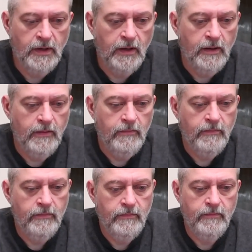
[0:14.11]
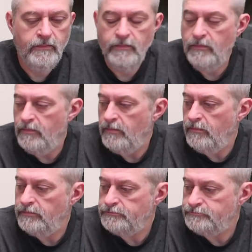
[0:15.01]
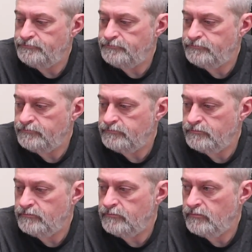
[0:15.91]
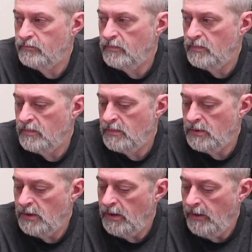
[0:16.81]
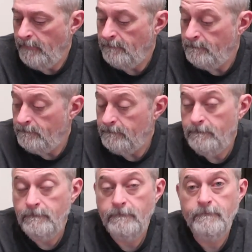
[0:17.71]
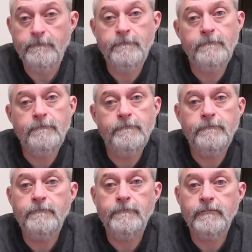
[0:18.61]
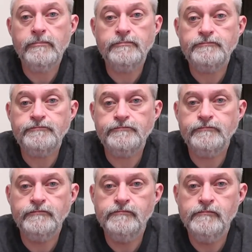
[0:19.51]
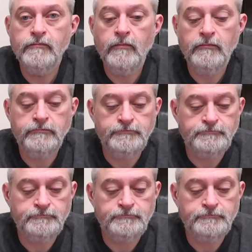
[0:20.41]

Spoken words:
[no speech]